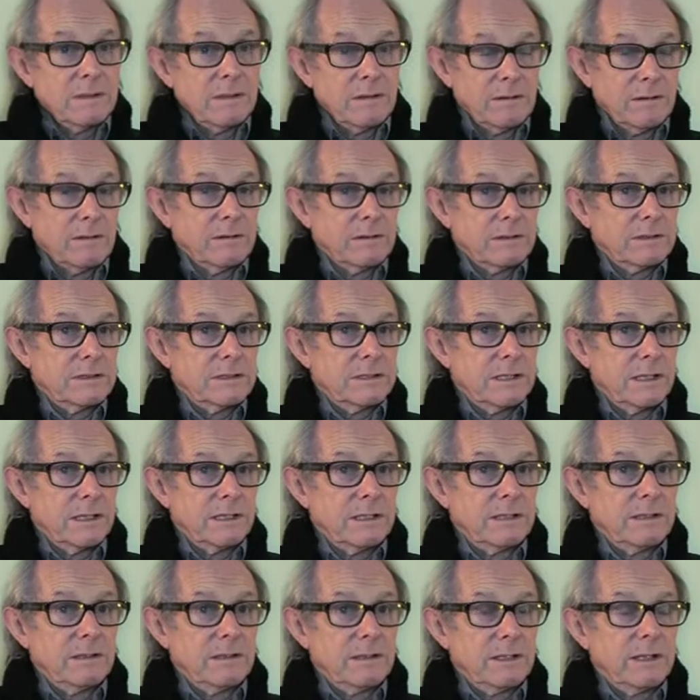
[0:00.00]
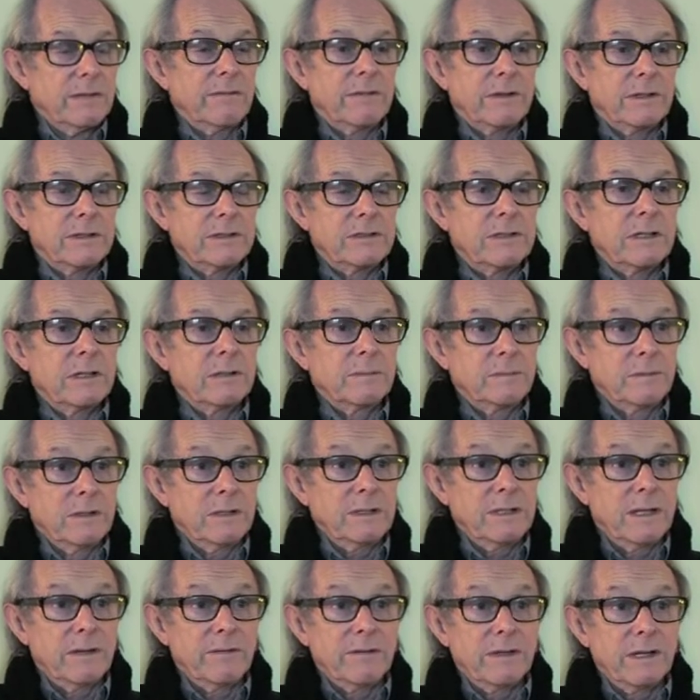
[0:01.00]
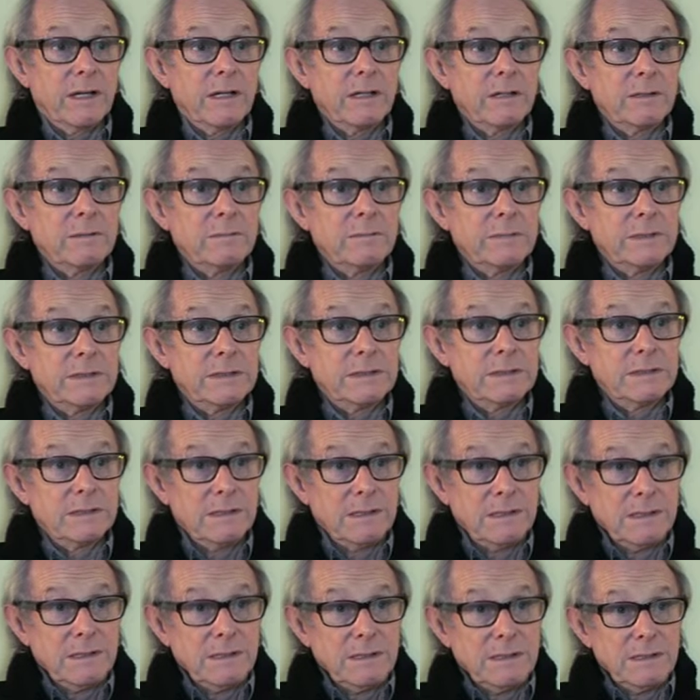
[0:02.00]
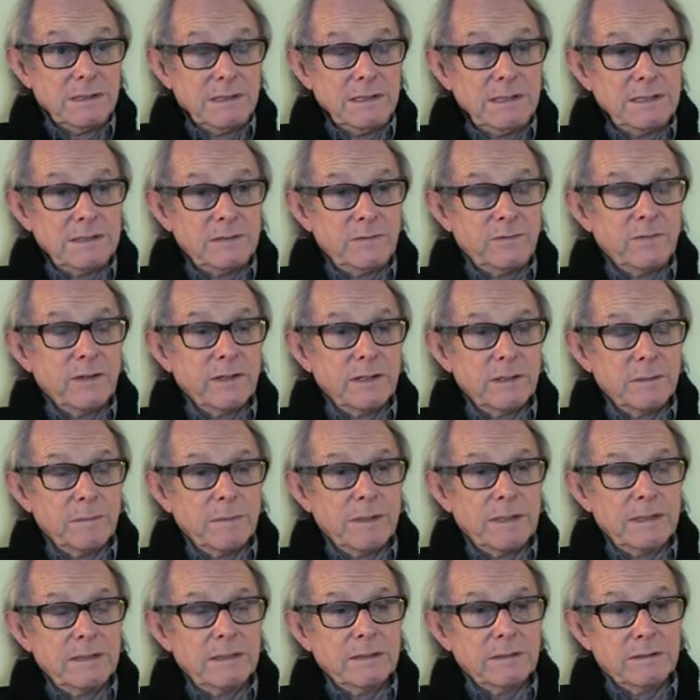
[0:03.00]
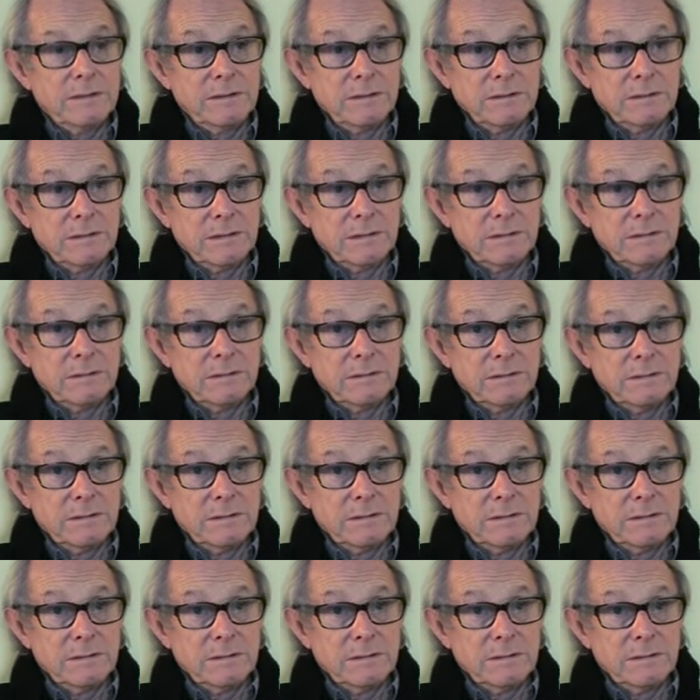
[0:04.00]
alongside not having a job. Not having a home is fundamental to